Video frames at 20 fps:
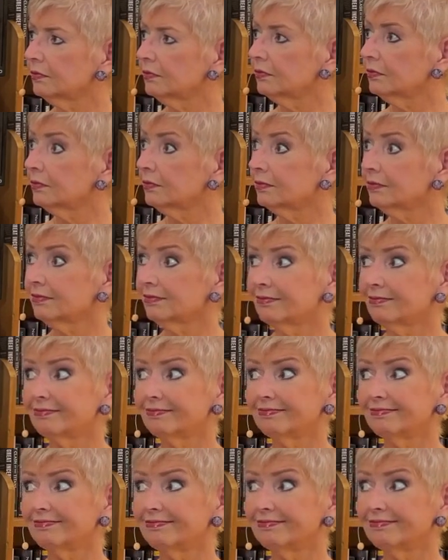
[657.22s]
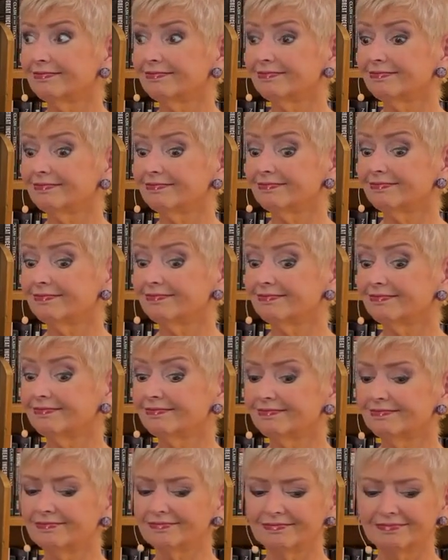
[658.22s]

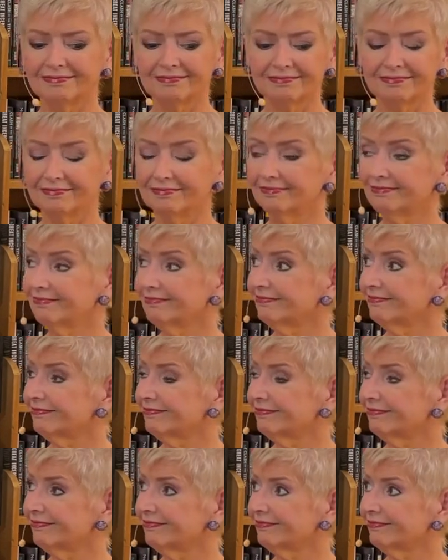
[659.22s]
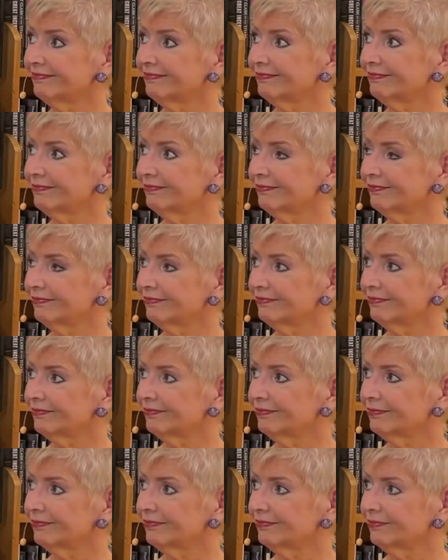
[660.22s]

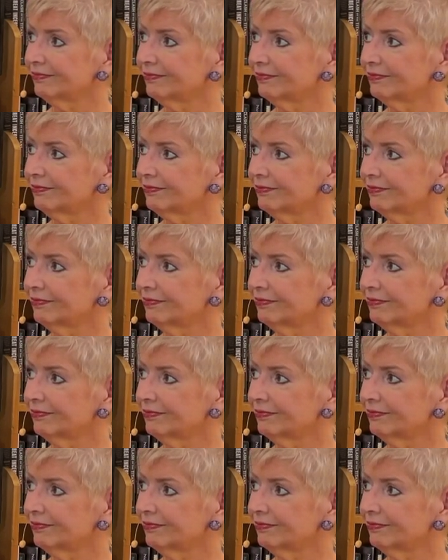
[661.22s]
The person shown says nothing.